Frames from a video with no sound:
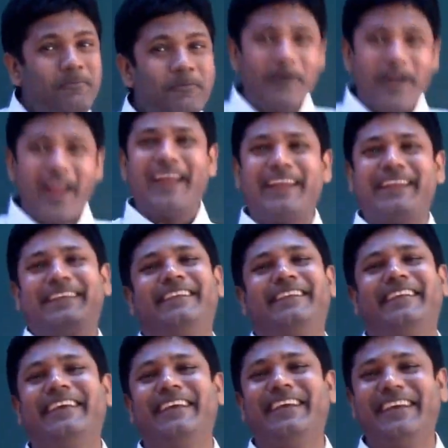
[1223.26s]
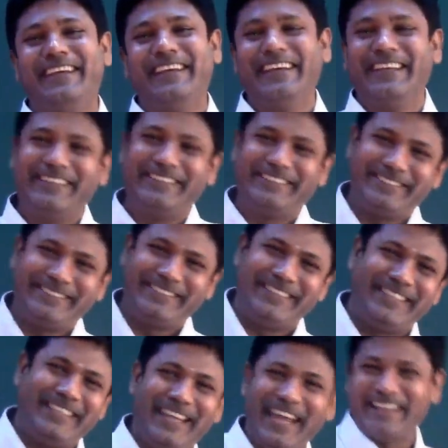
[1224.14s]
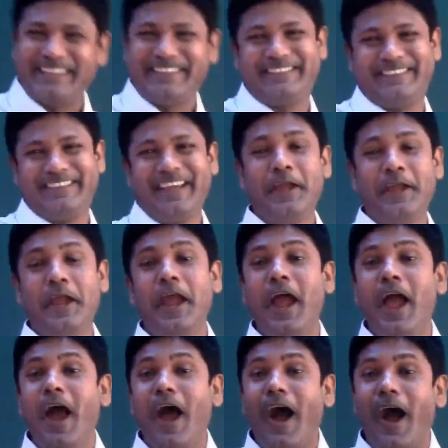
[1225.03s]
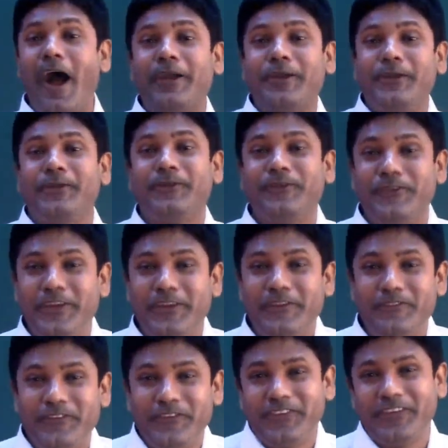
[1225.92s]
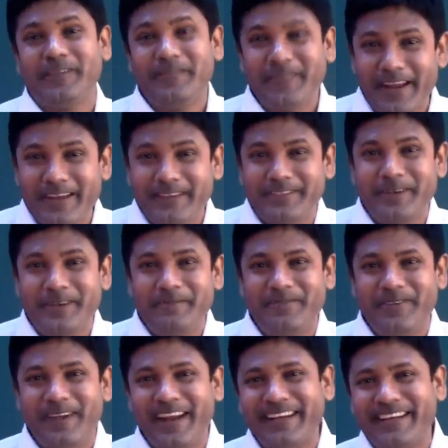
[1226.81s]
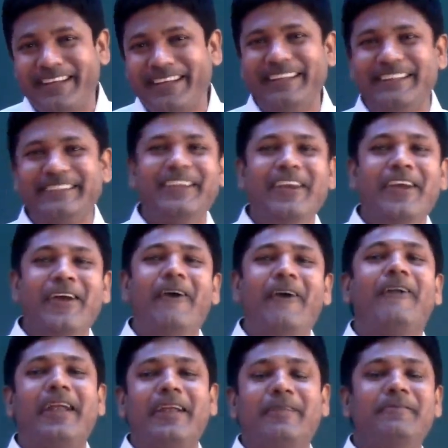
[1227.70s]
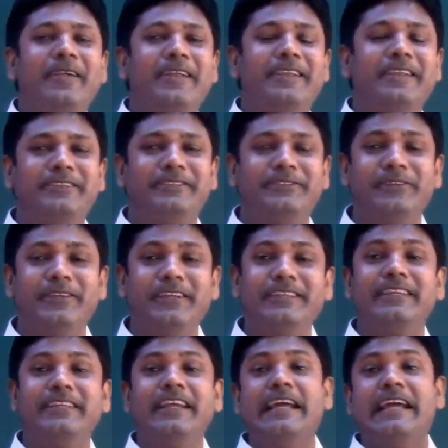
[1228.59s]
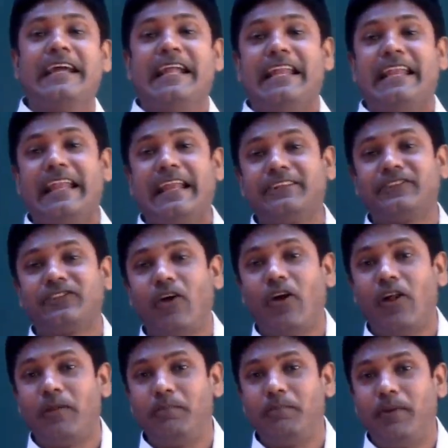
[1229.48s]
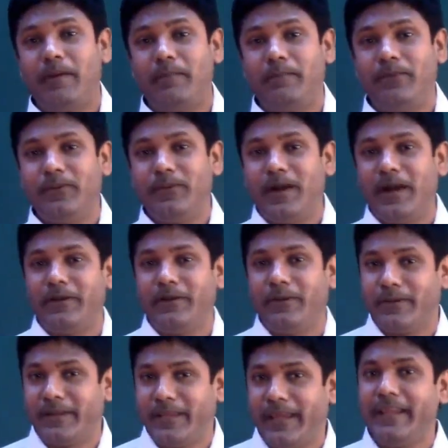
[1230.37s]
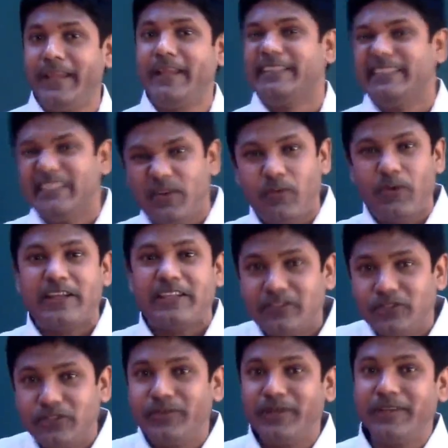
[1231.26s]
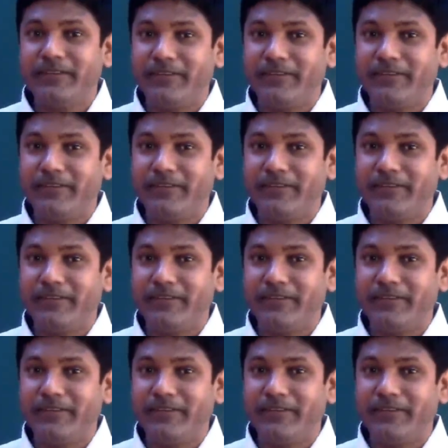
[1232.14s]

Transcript: practice. Yes, are you ready for some hands-on practice? Alright, my dear students, let's call Pablo out. Okay, let's see what he's doing